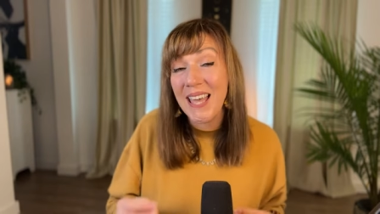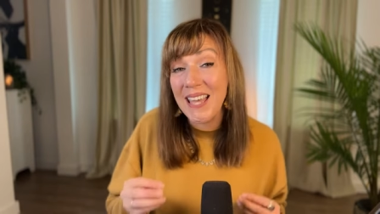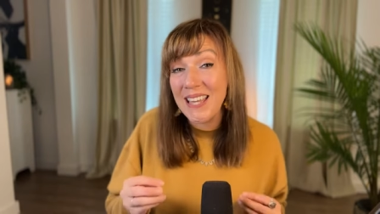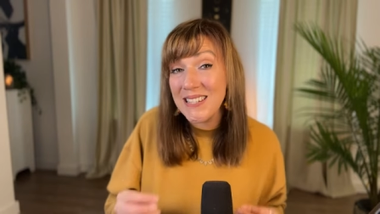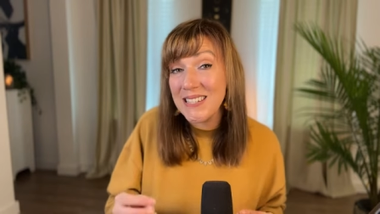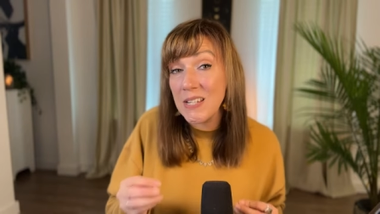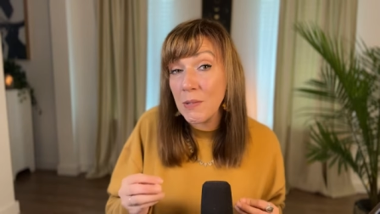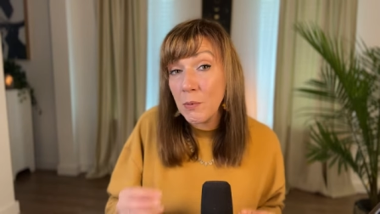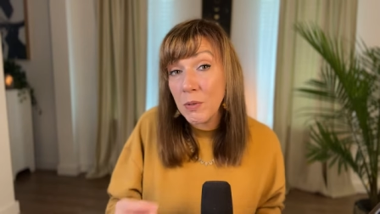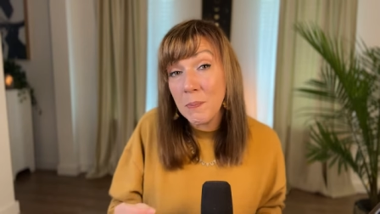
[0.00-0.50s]

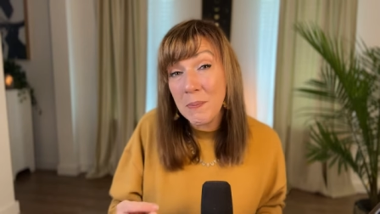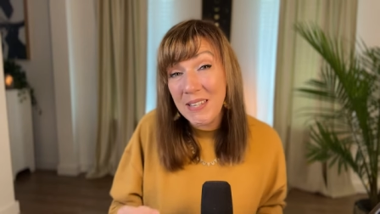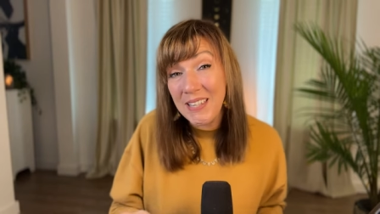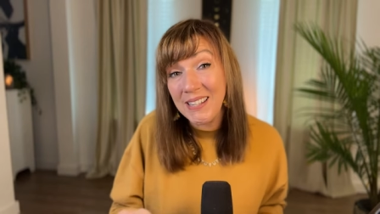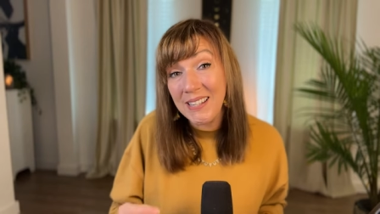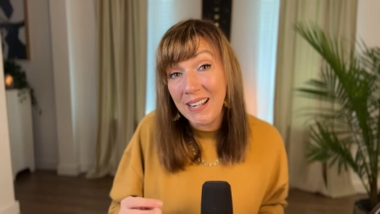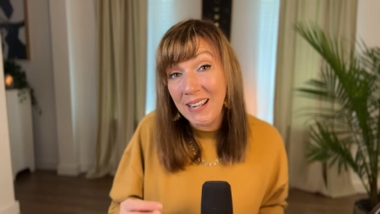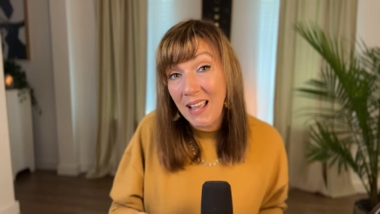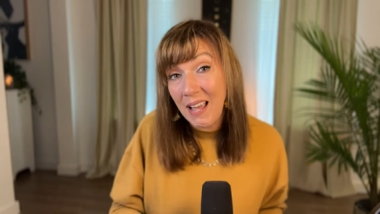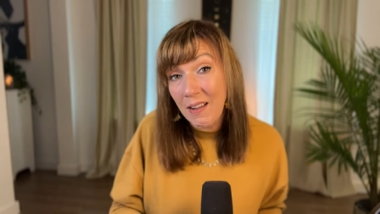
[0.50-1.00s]
and it would be
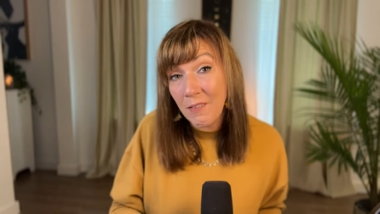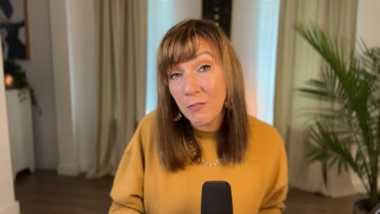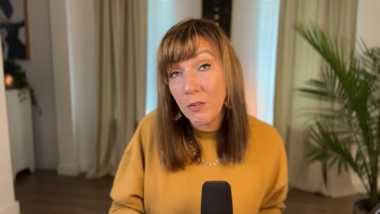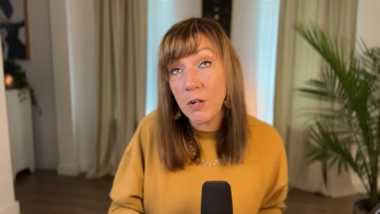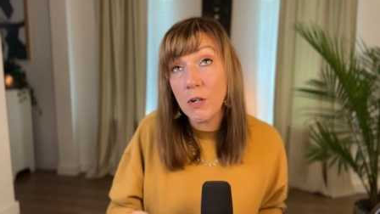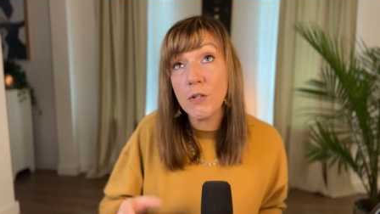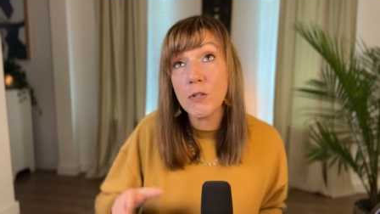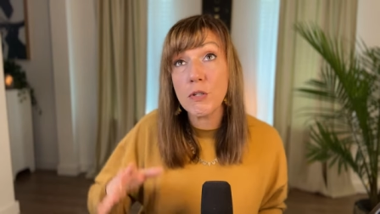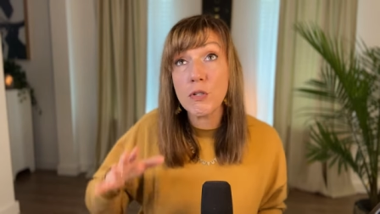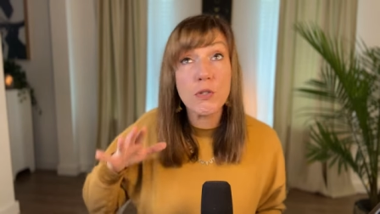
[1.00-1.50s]
in an
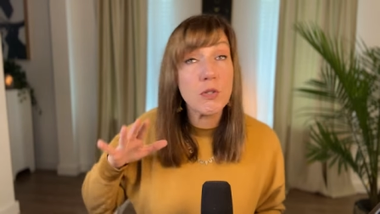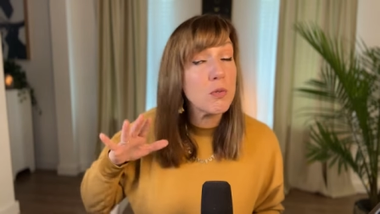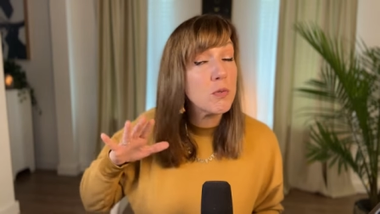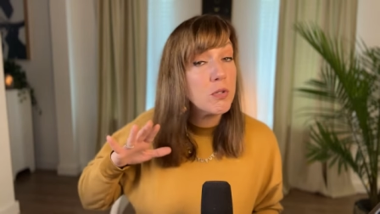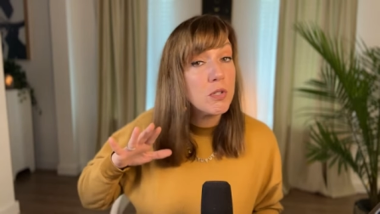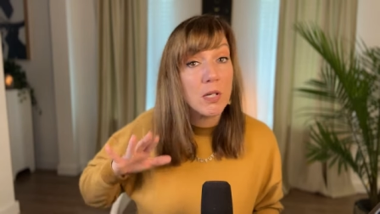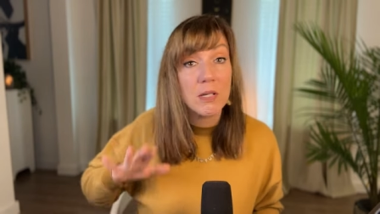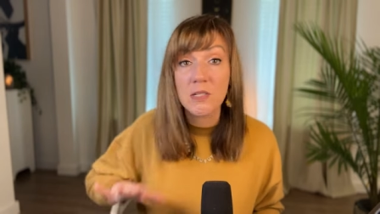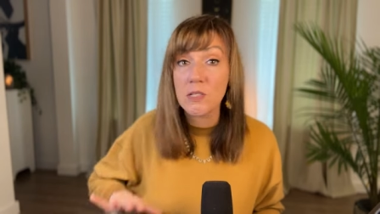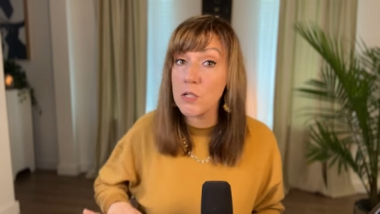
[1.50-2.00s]
effort to
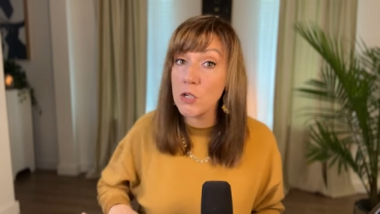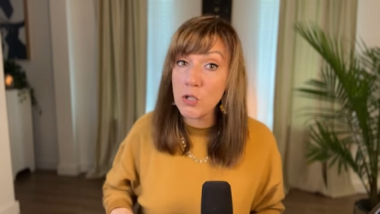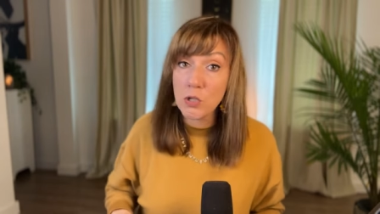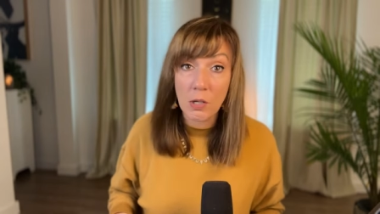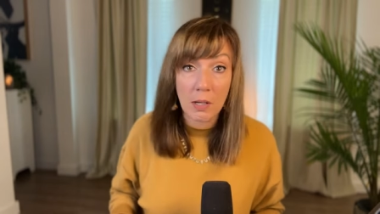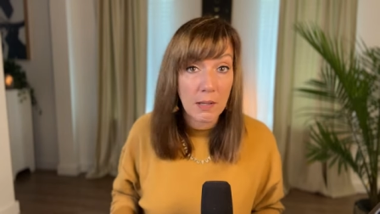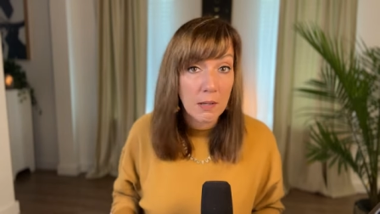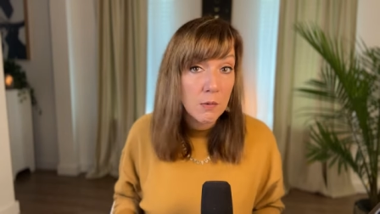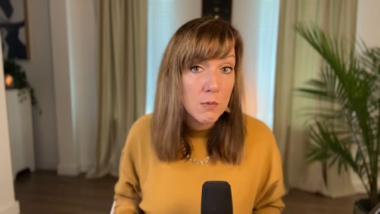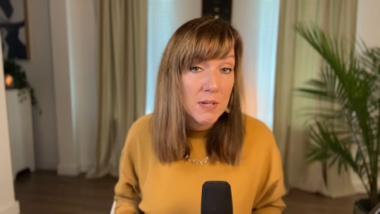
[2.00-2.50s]
just
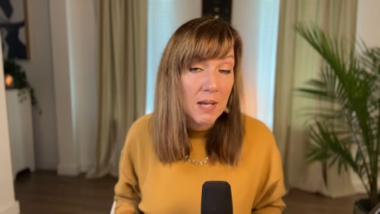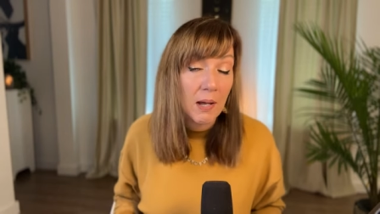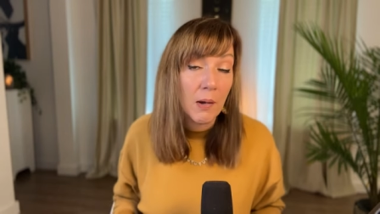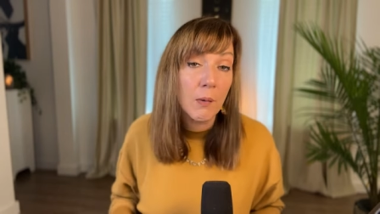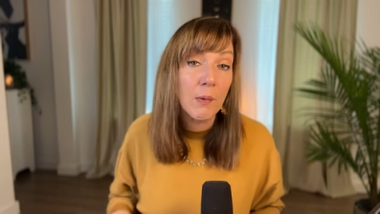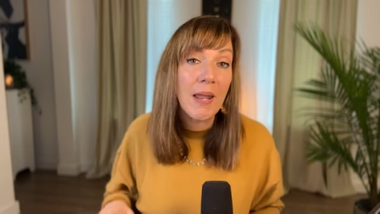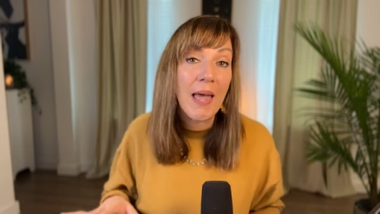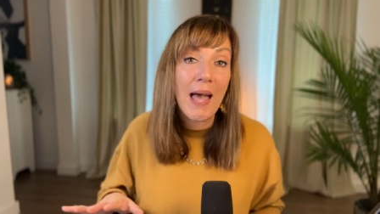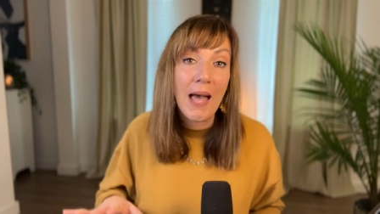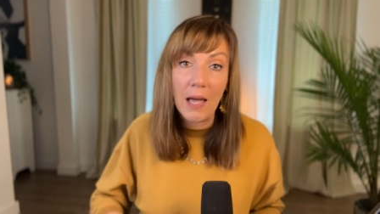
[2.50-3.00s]
shut you
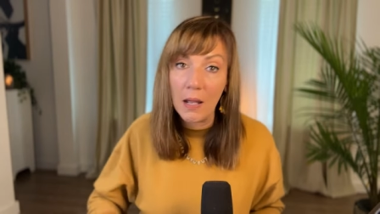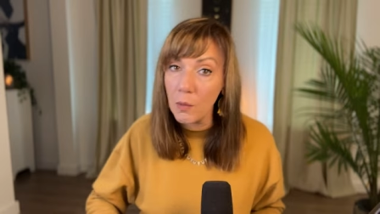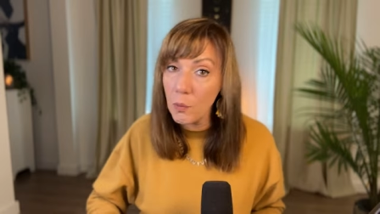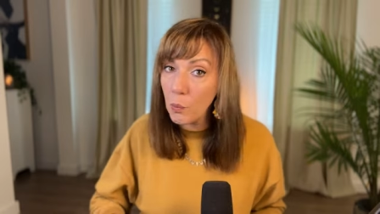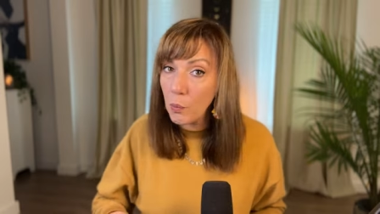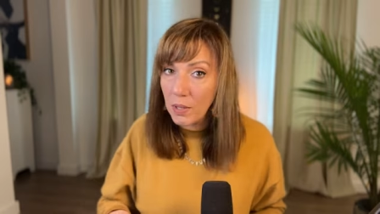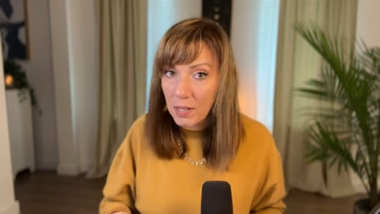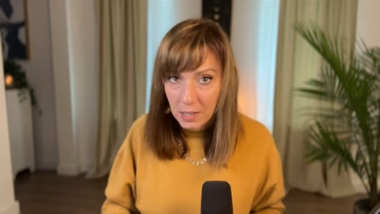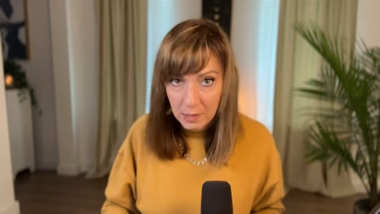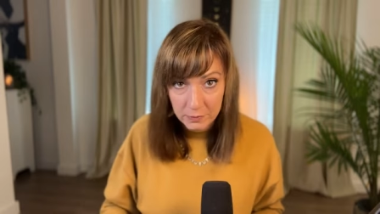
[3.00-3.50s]
down at
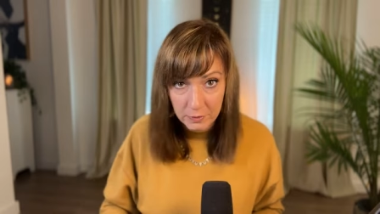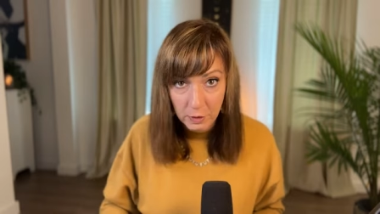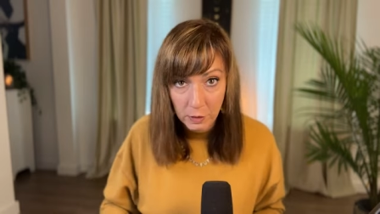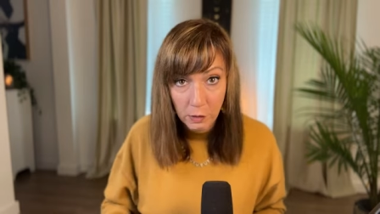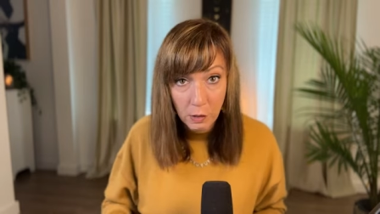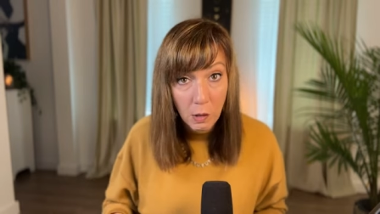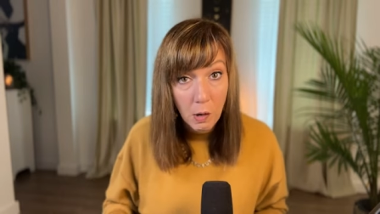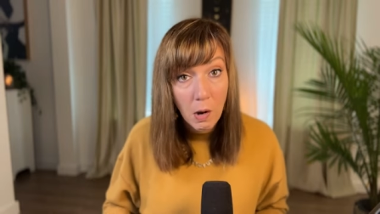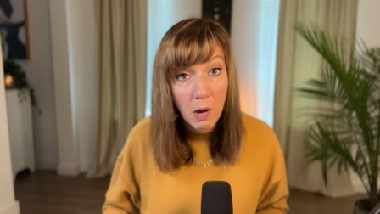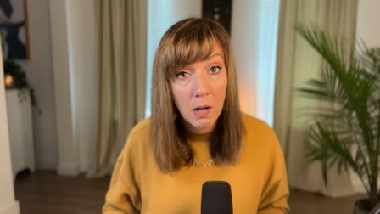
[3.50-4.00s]
whatever
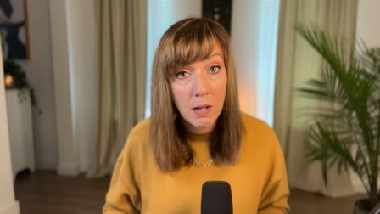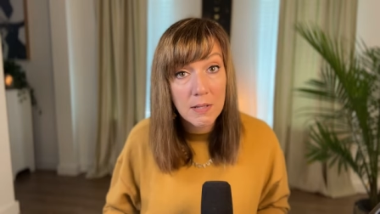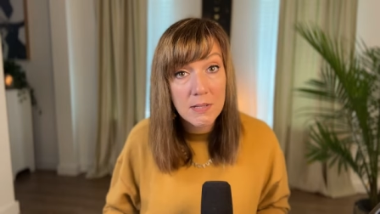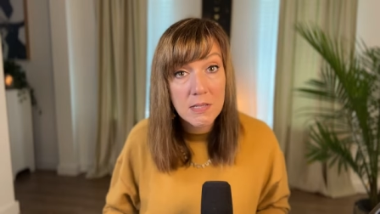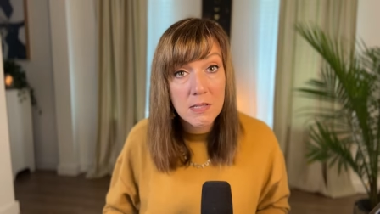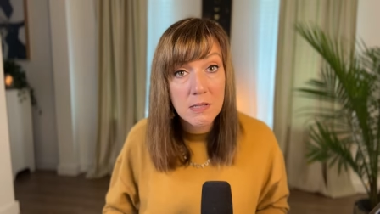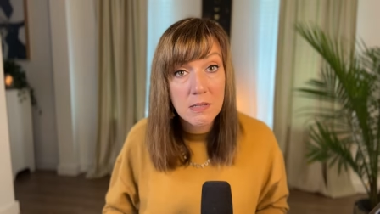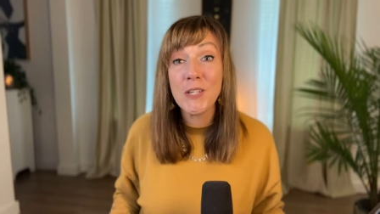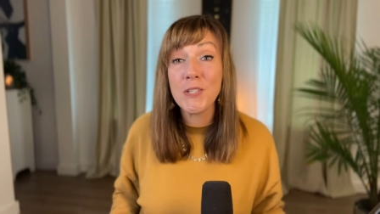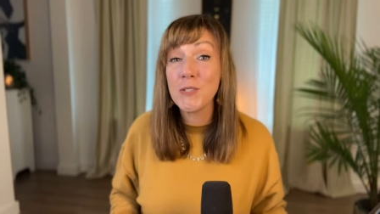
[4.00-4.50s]
cost.